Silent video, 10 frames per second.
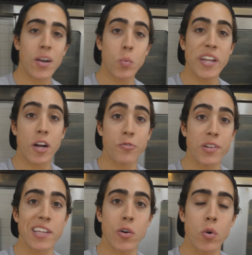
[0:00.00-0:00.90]
We are
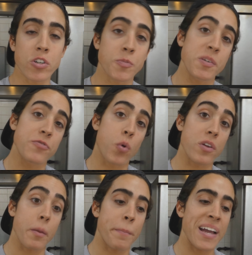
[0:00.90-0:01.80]
filling orders
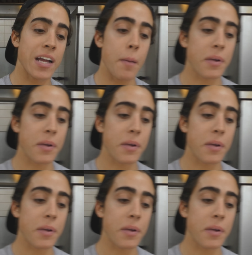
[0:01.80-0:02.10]
before the pickup